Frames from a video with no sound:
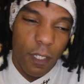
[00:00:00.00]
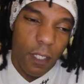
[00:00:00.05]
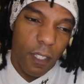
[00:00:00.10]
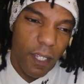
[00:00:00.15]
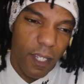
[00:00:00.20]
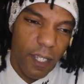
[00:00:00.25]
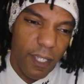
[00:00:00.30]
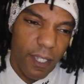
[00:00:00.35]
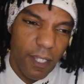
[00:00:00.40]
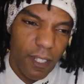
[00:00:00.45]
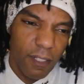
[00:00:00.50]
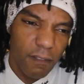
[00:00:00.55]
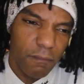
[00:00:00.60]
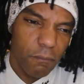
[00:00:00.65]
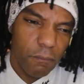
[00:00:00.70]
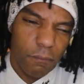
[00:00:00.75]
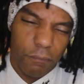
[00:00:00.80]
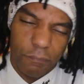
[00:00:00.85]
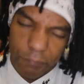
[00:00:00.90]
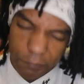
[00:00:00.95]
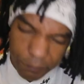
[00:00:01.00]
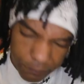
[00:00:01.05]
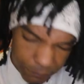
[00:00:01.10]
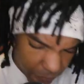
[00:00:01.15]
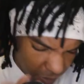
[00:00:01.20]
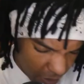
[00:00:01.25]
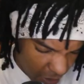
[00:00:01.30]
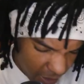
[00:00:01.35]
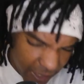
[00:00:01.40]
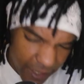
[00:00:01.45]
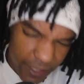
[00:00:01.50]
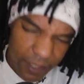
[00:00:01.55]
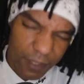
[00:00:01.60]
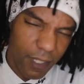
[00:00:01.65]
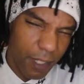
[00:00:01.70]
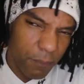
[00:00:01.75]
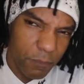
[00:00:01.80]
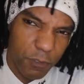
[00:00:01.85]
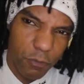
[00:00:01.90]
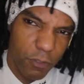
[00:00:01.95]
And again,
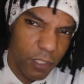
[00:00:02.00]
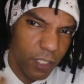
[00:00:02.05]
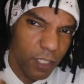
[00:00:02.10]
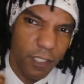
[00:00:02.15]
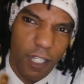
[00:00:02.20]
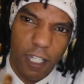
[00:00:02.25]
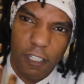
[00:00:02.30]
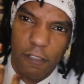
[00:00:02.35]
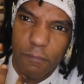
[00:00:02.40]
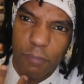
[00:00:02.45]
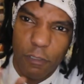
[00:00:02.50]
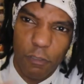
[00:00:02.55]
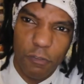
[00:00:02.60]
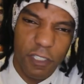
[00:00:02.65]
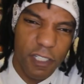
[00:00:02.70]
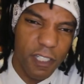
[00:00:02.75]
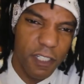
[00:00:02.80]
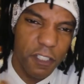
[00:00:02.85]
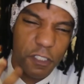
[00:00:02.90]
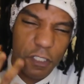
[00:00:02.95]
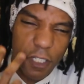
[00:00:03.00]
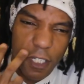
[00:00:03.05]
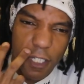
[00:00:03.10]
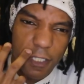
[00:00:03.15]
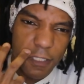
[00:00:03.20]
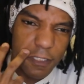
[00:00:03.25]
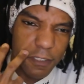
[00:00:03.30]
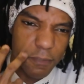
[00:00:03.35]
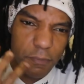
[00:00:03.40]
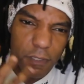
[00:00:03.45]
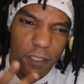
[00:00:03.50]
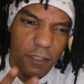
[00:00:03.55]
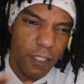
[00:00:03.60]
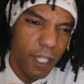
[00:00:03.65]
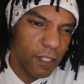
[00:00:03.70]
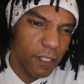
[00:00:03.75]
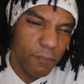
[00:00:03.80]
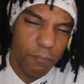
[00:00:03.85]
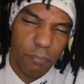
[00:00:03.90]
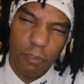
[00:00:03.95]
I'm doing a lot of protein shakes, a
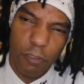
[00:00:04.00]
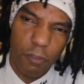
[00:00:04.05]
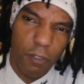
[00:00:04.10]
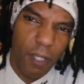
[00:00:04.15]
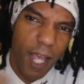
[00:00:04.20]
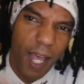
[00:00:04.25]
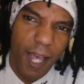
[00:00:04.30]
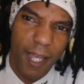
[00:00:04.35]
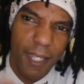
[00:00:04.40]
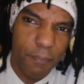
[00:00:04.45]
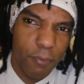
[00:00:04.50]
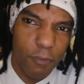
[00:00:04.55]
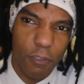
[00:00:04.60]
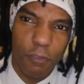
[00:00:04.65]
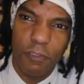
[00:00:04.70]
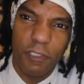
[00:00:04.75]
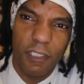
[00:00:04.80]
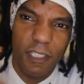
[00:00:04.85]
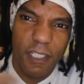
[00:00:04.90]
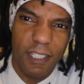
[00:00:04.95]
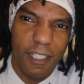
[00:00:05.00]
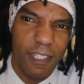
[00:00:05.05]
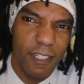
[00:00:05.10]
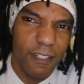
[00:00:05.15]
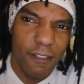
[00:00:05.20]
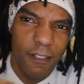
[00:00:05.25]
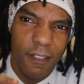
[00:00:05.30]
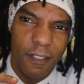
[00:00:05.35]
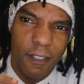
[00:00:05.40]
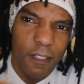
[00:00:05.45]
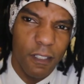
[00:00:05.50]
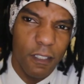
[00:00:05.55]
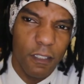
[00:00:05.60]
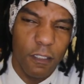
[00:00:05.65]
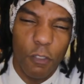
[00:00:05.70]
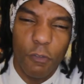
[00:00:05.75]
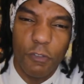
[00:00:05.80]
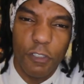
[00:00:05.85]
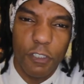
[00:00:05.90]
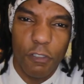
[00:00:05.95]
lot of high protein,
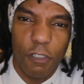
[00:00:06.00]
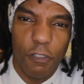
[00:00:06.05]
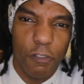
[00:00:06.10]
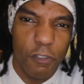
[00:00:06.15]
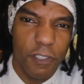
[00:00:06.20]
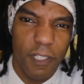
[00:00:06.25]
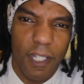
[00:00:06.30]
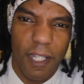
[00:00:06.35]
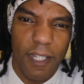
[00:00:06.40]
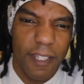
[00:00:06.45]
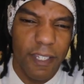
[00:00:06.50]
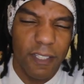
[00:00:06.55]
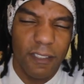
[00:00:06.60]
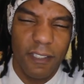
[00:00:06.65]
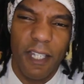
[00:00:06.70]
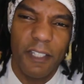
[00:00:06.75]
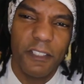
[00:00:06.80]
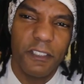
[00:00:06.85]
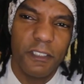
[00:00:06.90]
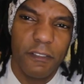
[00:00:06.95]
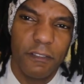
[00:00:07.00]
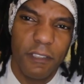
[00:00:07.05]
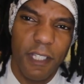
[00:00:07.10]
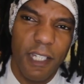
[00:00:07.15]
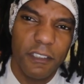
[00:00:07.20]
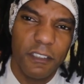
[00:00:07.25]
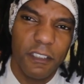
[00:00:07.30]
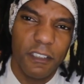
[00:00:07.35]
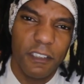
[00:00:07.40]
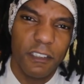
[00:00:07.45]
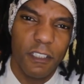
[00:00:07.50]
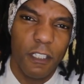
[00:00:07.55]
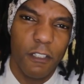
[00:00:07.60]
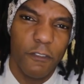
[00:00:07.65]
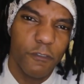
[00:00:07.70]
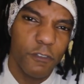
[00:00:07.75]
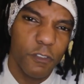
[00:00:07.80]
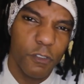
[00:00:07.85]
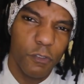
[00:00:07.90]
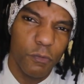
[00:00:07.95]
low sugar diet, lots of
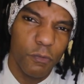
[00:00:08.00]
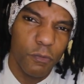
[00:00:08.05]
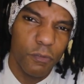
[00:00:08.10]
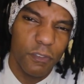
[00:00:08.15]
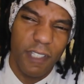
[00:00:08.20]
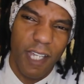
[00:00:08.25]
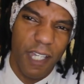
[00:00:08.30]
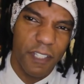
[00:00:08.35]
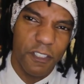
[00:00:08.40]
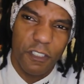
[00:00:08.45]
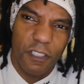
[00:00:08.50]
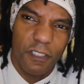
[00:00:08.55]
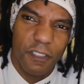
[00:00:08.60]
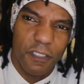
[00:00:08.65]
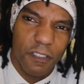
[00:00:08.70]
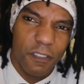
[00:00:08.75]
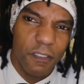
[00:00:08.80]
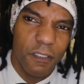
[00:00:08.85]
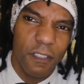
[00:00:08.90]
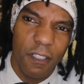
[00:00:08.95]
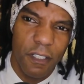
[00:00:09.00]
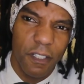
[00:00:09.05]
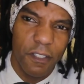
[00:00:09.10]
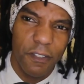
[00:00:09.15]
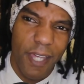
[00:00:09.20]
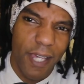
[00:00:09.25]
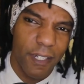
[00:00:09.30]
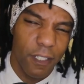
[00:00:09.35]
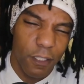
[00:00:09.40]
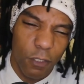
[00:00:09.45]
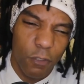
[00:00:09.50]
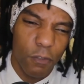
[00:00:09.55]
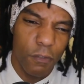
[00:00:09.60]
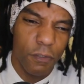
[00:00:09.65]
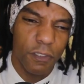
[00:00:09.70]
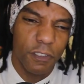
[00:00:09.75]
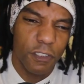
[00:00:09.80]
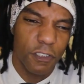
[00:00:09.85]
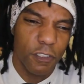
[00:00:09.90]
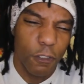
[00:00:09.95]
stuff to not just that
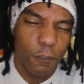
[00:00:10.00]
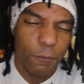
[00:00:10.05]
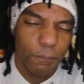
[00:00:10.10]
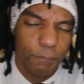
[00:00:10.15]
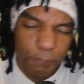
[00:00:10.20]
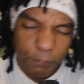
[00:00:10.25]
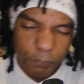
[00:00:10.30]
alone. So